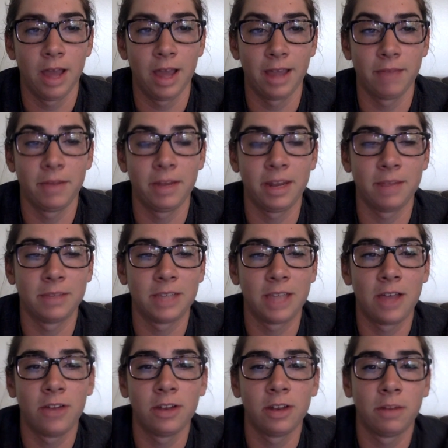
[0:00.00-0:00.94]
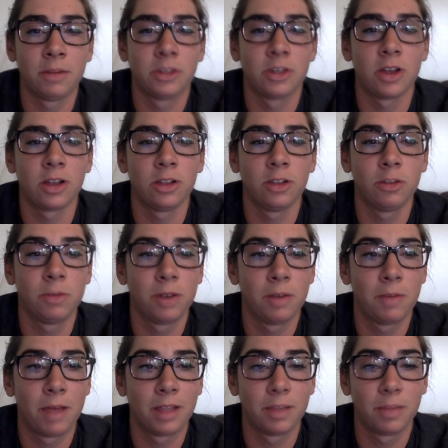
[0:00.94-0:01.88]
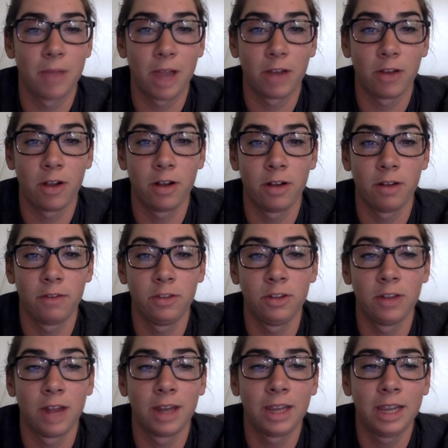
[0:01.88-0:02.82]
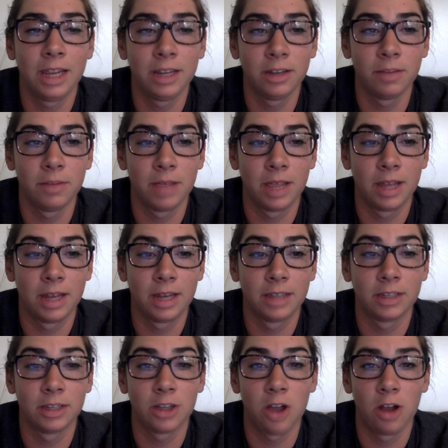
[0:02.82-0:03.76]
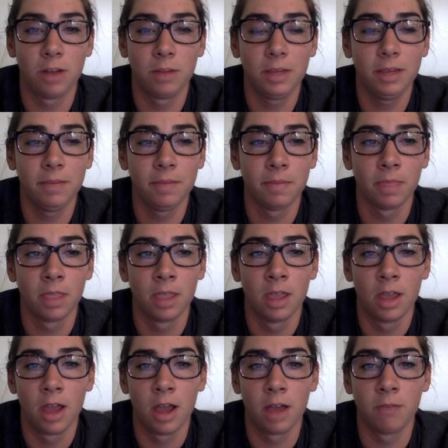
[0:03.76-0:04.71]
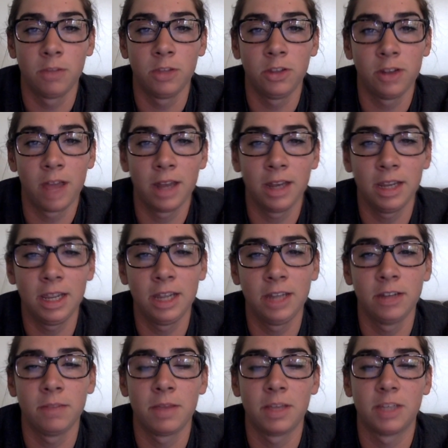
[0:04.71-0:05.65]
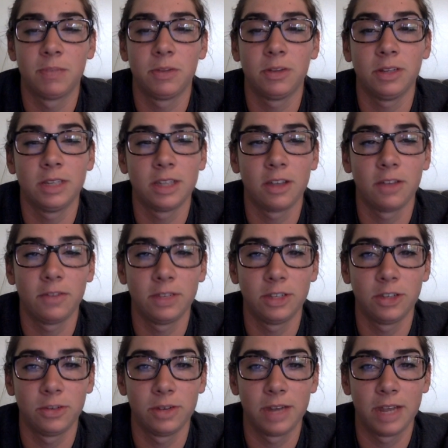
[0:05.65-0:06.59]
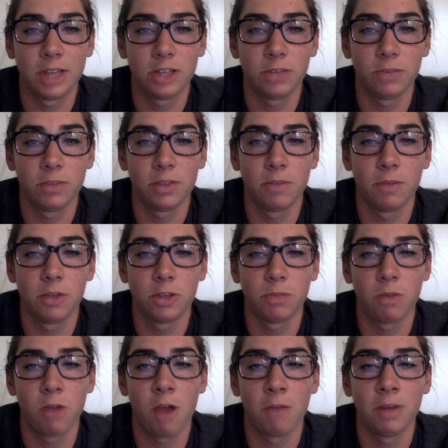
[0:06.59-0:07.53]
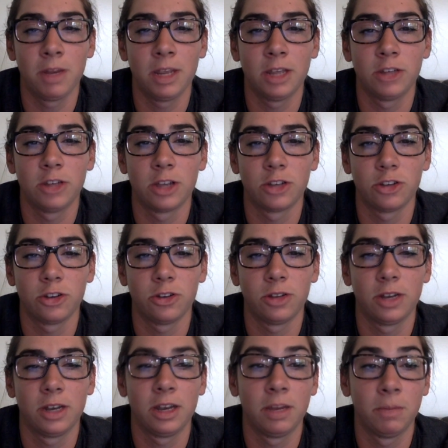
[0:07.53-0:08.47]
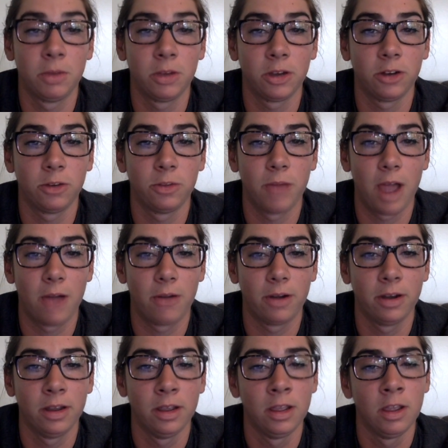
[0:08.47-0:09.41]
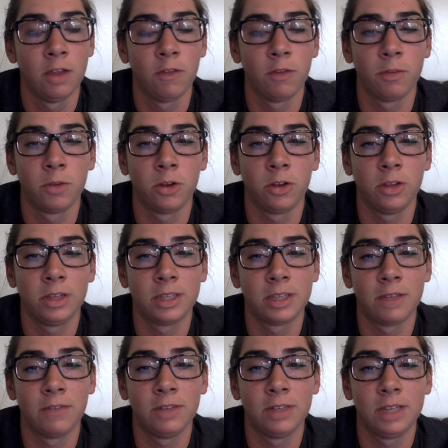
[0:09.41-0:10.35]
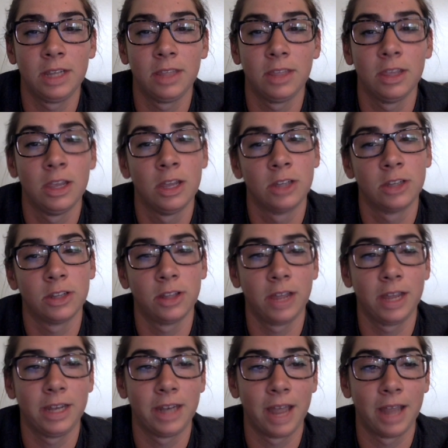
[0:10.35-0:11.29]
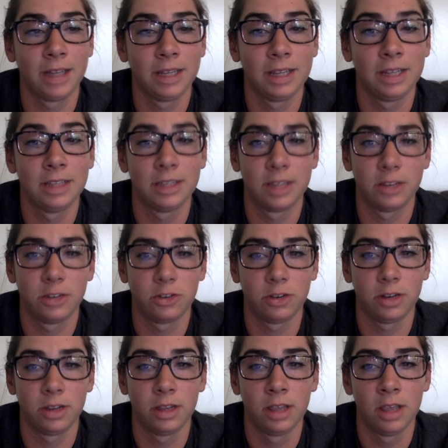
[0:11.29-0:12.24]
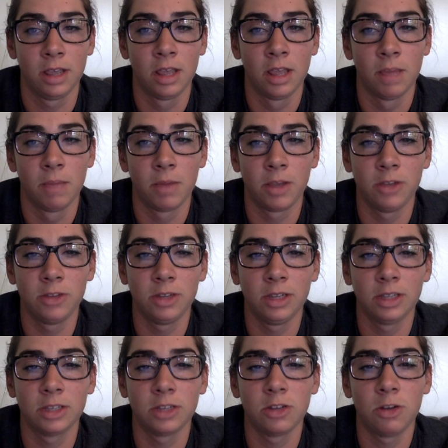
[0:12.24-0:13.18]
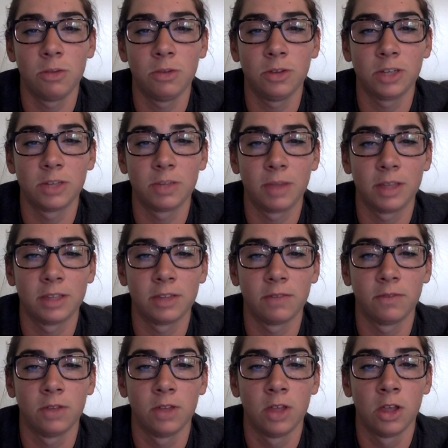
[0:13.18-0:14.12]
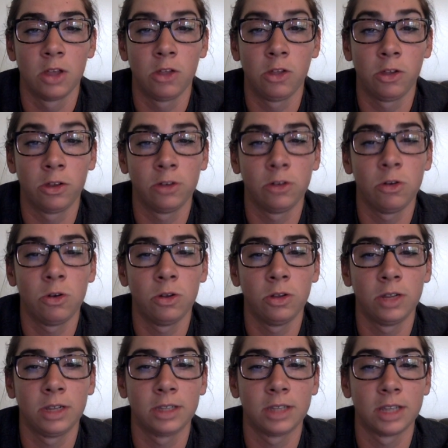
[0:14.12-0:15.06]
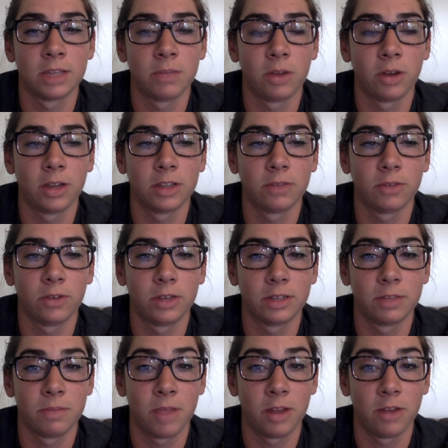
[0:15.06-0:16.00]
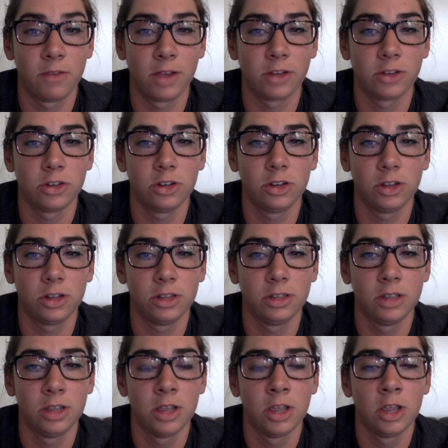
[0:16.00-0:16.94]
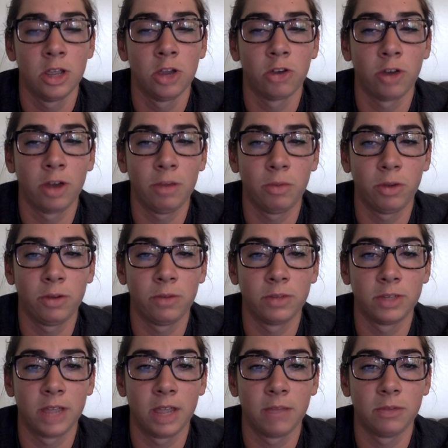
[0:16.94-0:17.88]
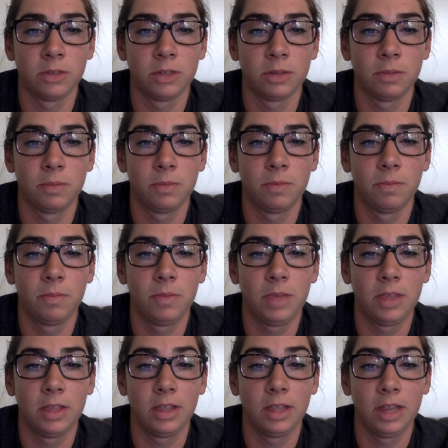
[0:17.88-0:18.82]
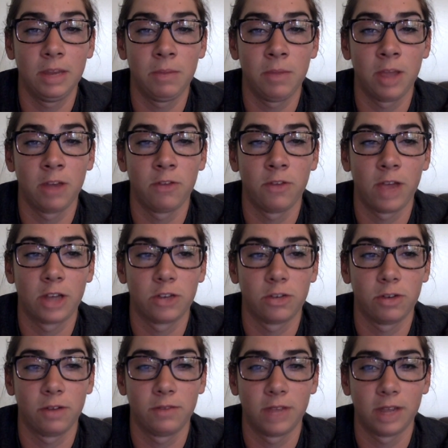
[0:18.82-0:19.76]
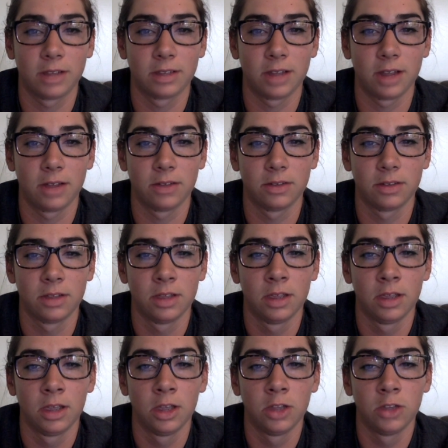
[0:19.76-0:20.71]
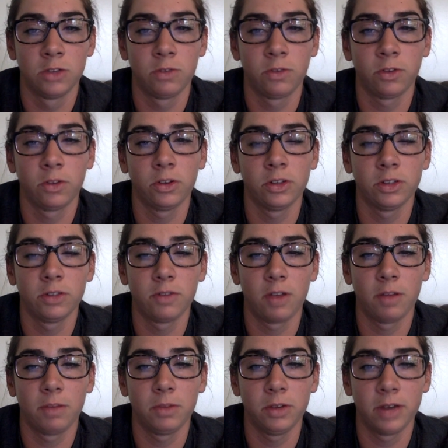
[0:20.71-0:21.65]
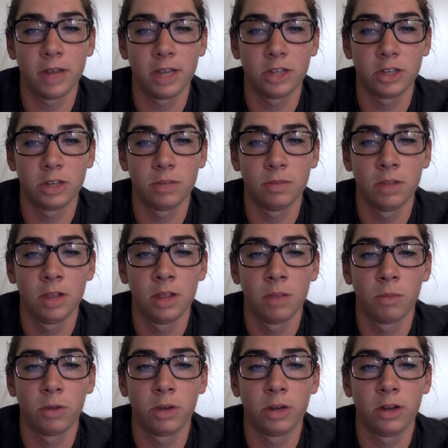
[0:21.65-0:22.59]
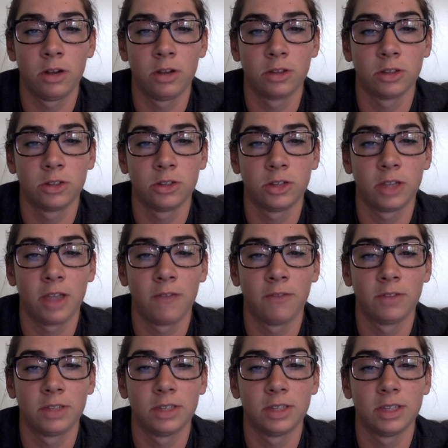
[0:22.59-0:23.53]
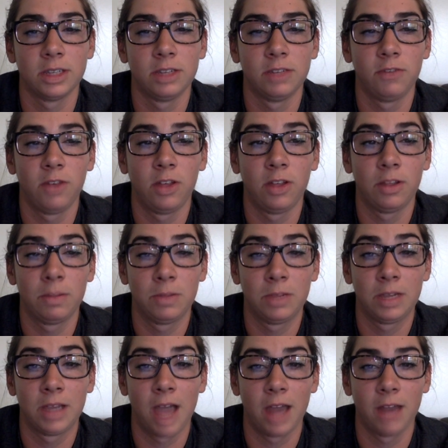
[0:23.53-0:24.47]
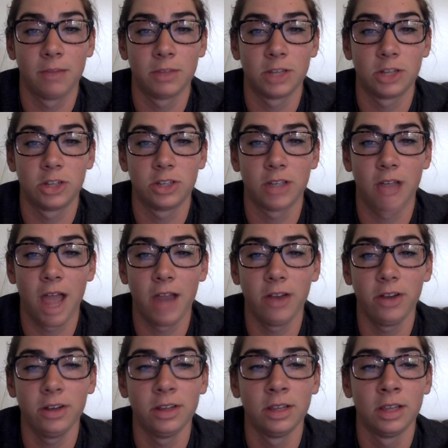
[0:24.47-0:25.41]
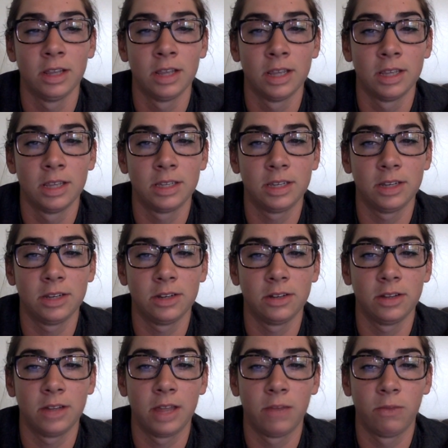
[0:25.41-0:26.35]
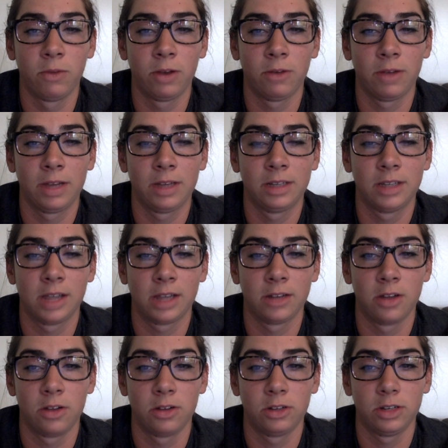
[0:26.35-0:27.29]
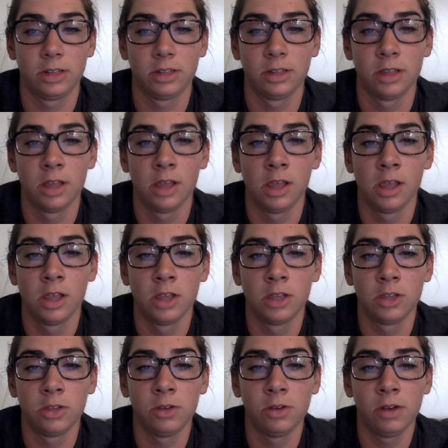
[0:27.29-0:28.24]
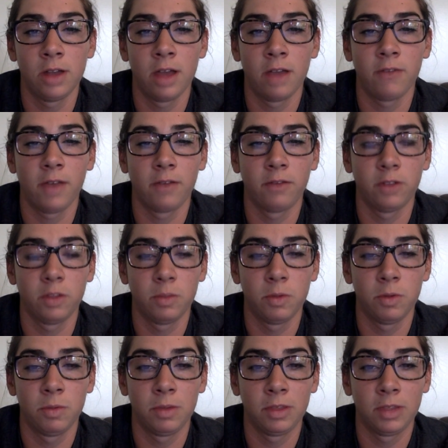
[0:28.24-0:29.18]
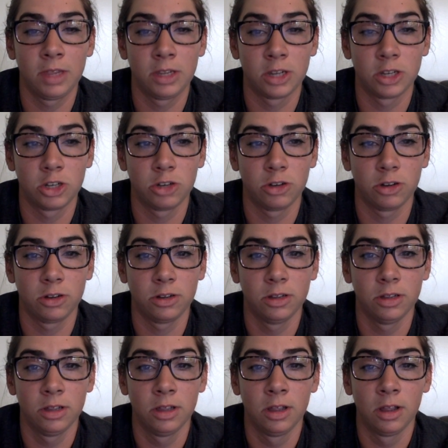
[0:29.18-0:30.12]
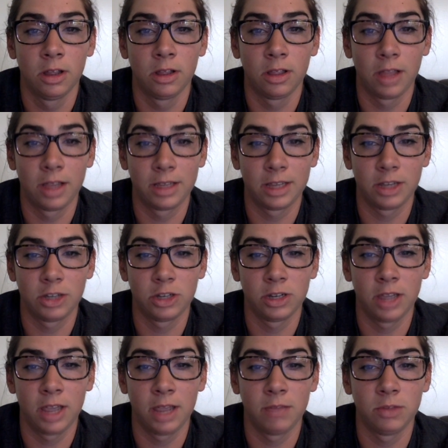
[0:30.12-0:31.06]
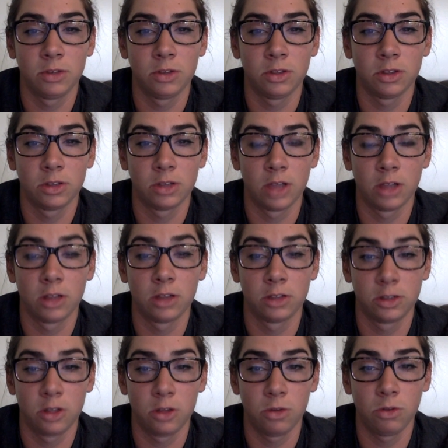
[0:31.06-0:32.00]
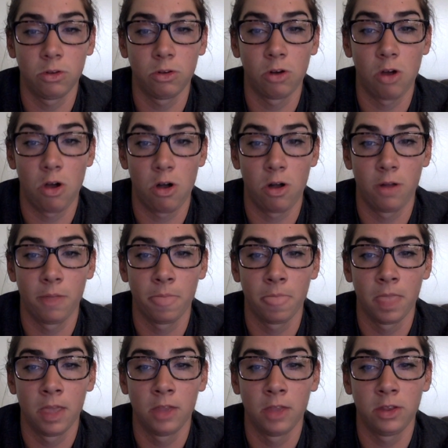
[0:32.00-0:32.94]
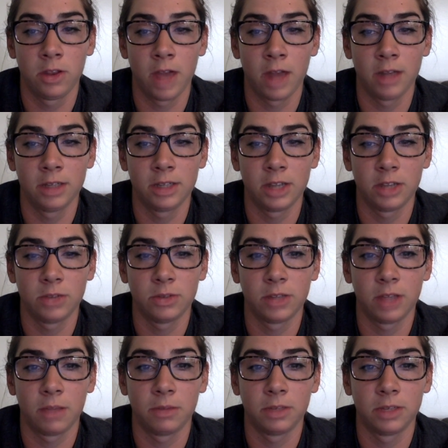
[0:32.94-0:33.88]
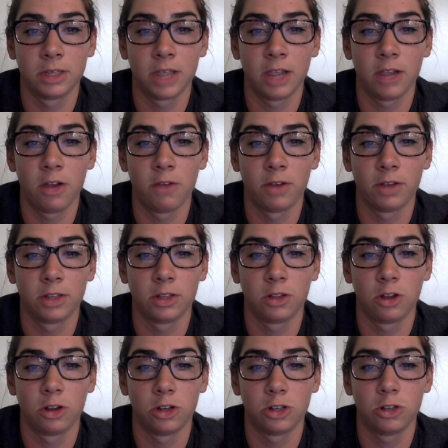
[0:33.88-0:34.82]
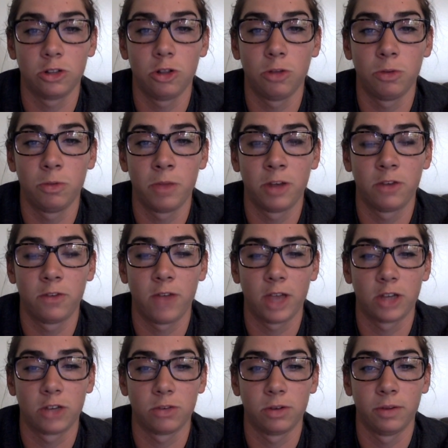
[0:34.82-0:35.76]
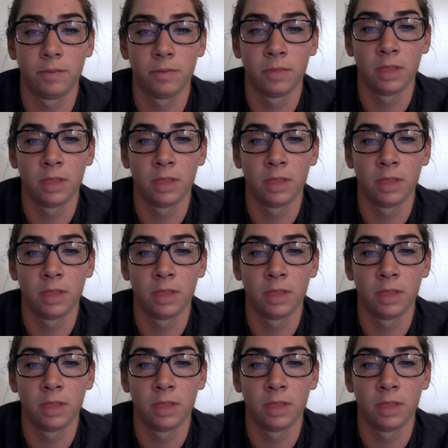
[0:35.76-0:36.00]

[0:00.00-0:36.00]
Hi, my name is Kellen, and I'm going to talk a little bit about the background of the United Kingdom and its economy. The United Kingdom has built itself into a nation with the most prominent industrial and imperial power from the early 17th to the late 19th century. By using its global expanse of colonial holdings as markets for its manufactured goods, Great Britain was able to be the leading manufacturer of textiles. To further develop their nation, Britain also took emphasis in developing items such as iron, steel, and railway technologies. Soon enough after the booming of the industrialization came to a slow crawl, the United States was able to take over as the largest global manufacturer.